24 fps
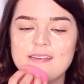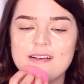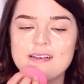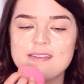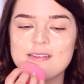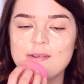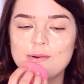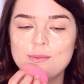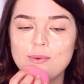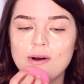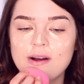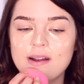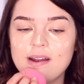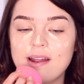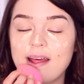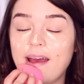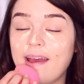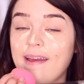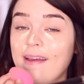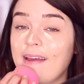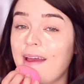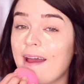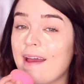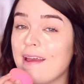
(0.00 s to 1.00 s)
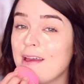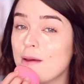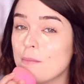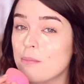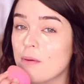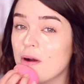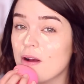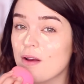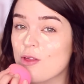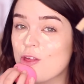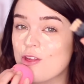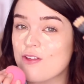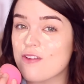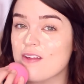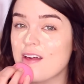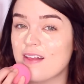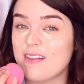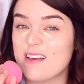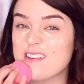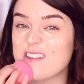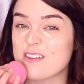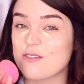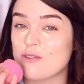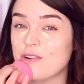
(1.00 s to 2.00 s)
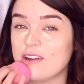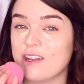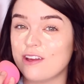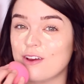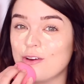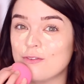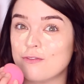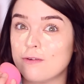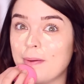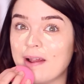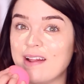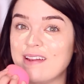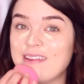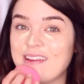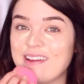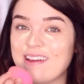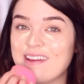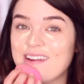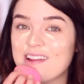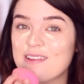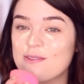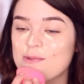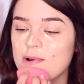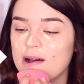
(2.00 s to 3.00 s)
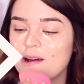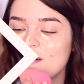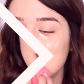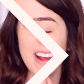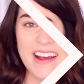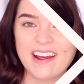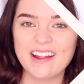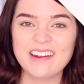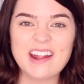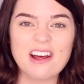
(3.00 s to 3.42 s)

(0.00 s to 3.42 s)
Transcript: Is this the 188 brush? This is really good for blending in as well.